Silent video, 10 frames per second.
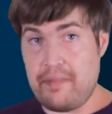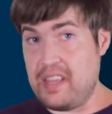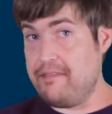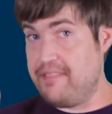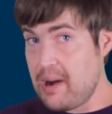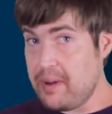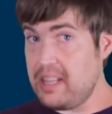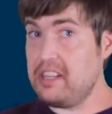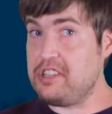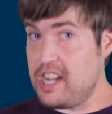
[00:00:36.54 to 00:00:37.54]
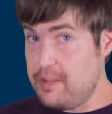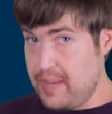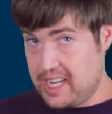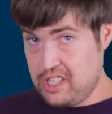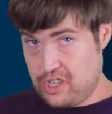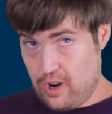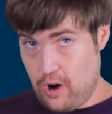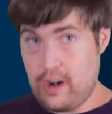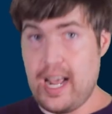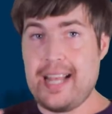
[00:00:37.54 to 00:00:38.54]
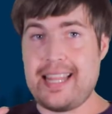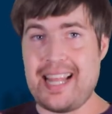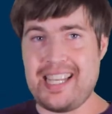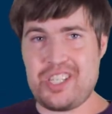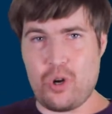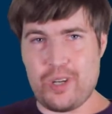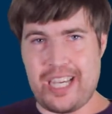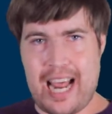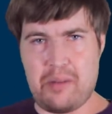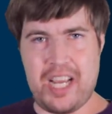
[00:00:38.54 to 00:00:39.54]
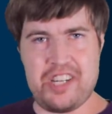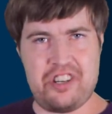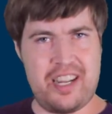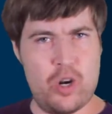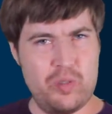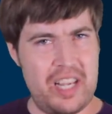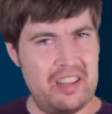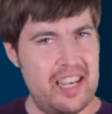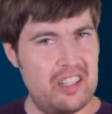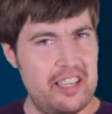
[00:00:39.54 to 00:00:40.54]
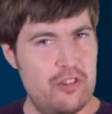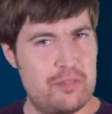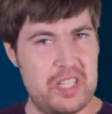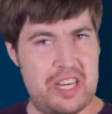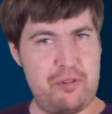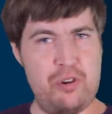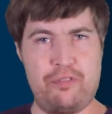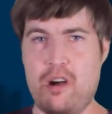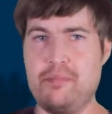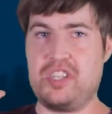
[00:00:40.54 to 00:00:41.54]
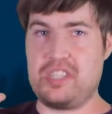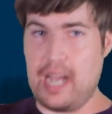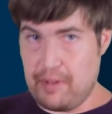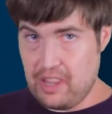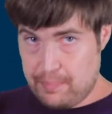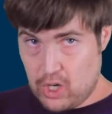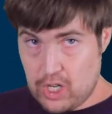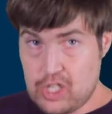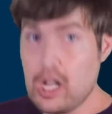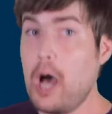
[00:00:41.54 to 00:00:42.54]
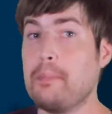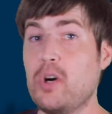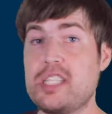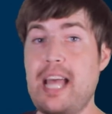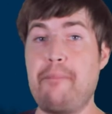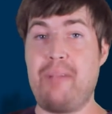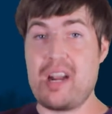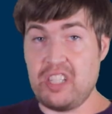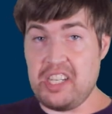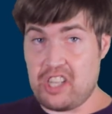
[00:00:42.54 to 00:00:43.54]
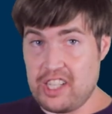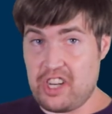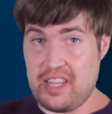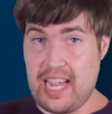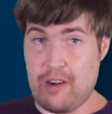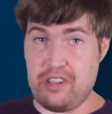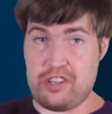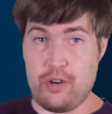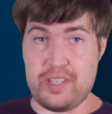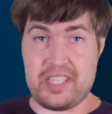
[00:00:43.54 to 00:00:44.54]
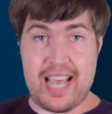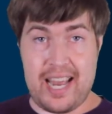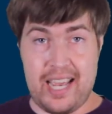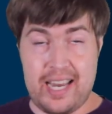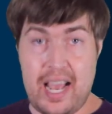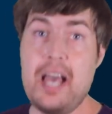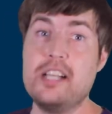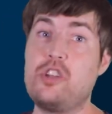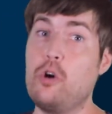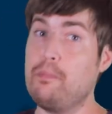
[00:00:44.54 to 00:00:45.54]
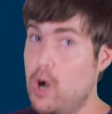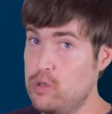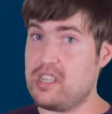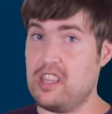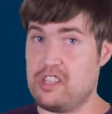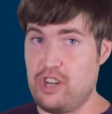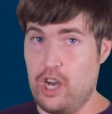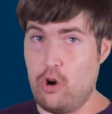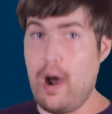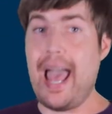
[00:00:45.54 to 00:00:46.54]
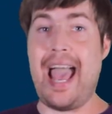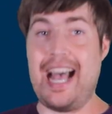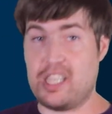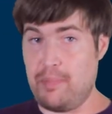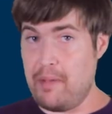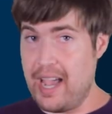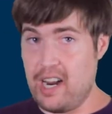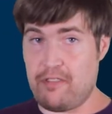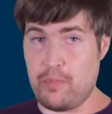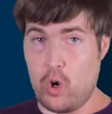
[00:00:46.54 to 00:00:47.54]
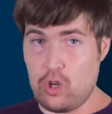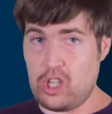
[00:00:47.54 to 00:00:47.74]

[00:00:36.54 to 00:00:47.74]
have the very legitimate concern that this Tolkien adaptation can only legally use material from some of the books, books that barely touch on the era the show is set in, so most of the show has to be made up from whole